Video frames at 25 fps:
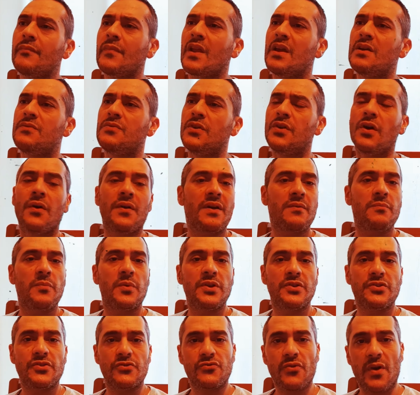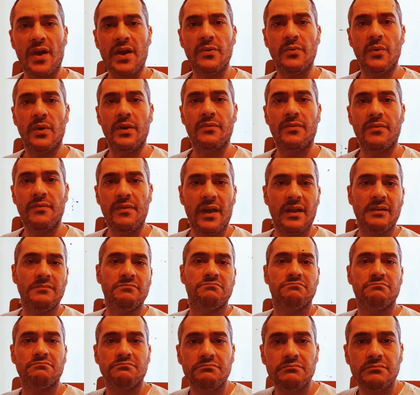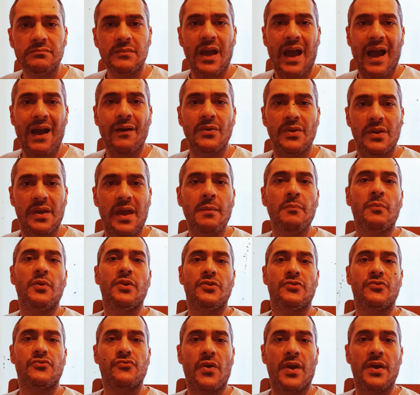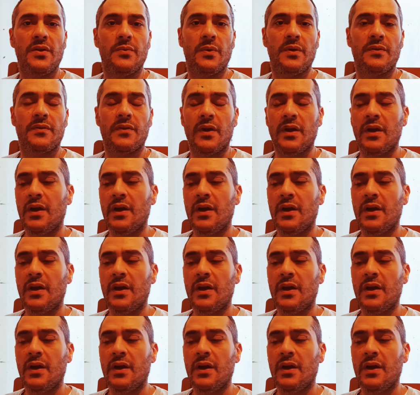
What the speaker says: if you don't have money to trade with, then how do you get money to trade with?